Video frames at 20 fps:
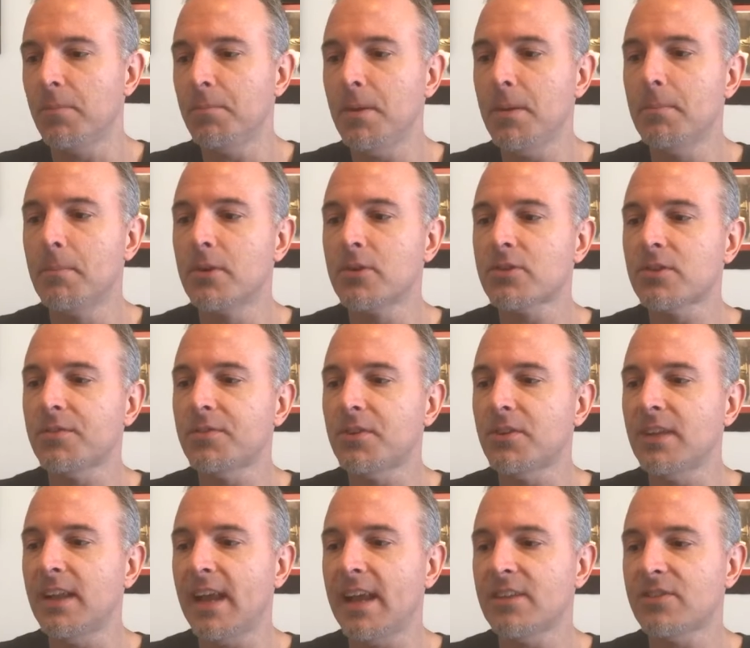Be merciful
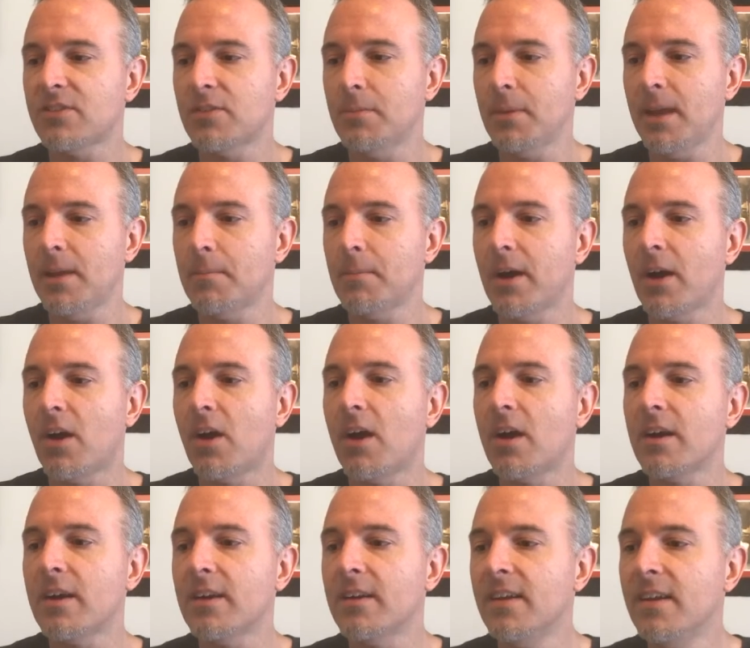and answer me. My
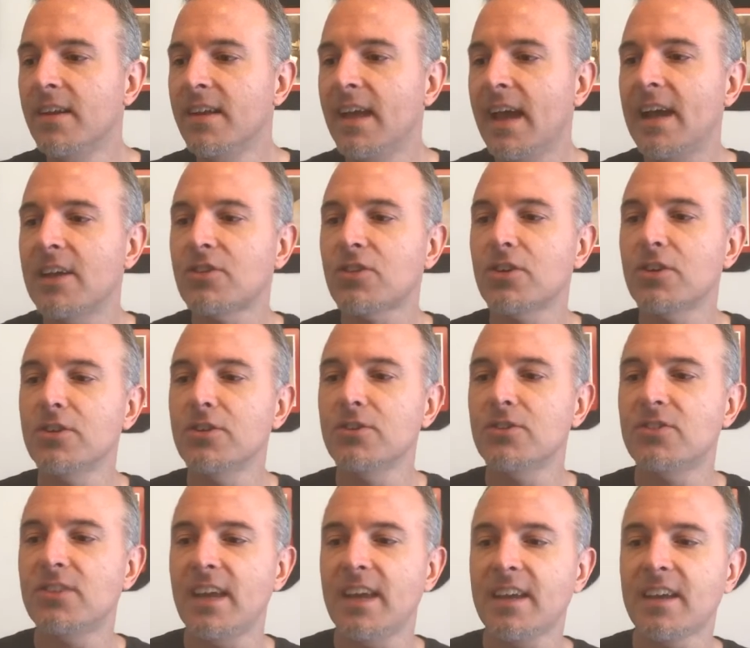heart has heard you
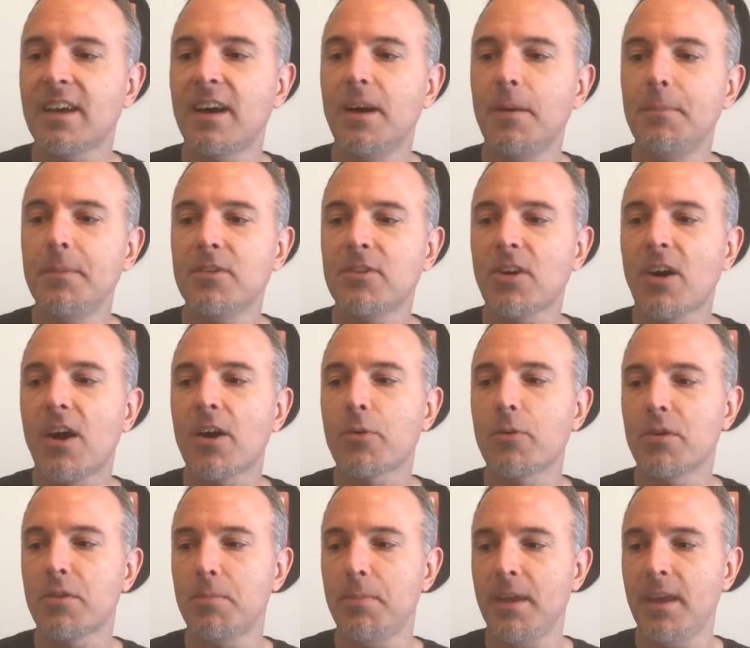say, Come and talk
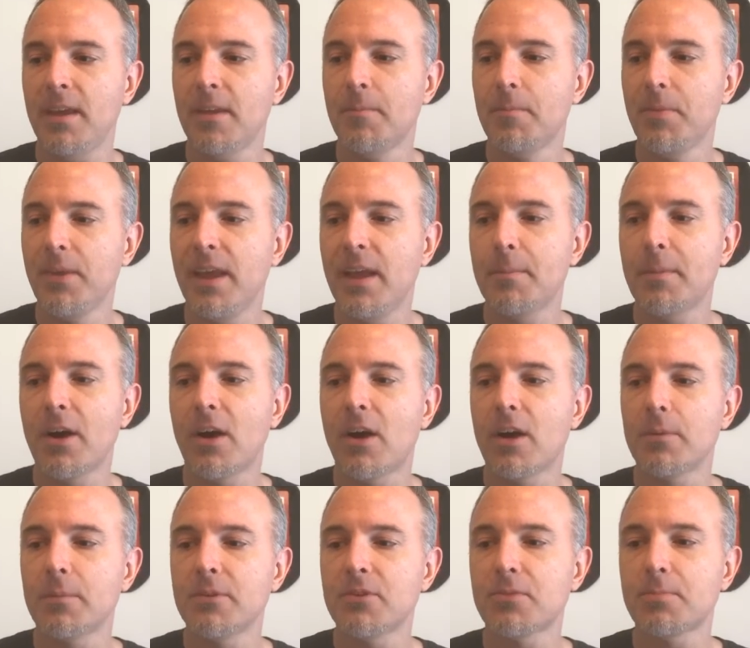with me. And my
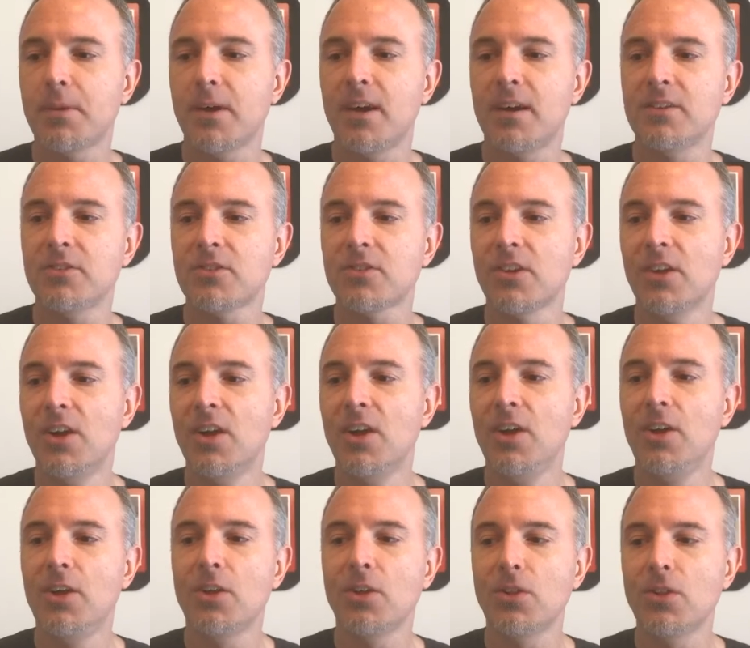heart responds,
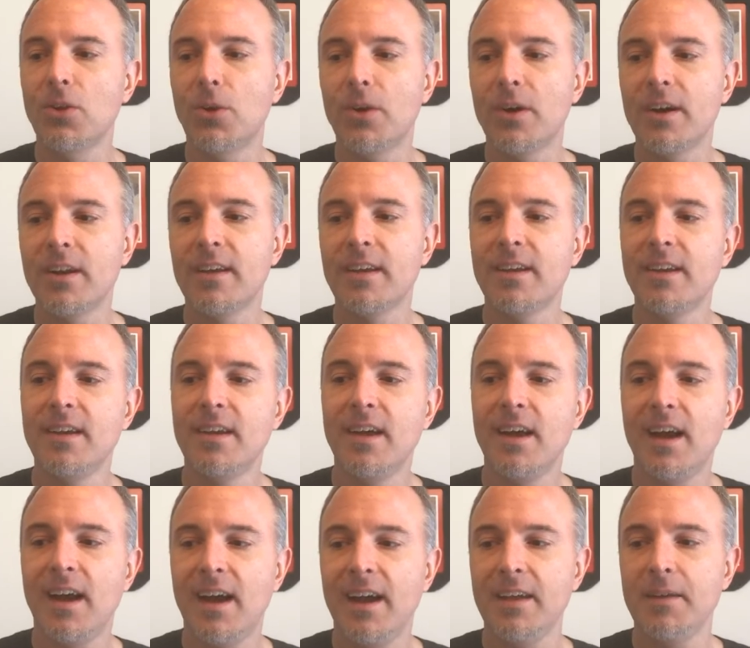Lord,
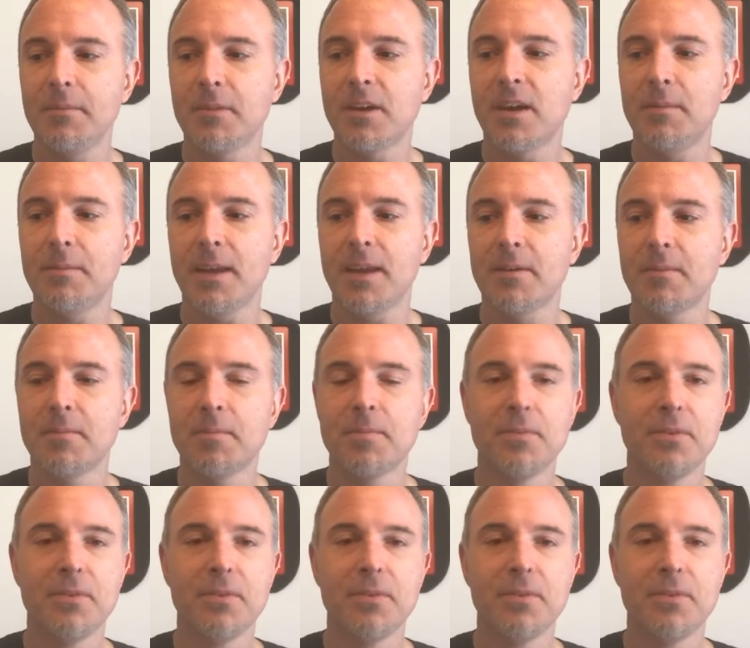I am coming.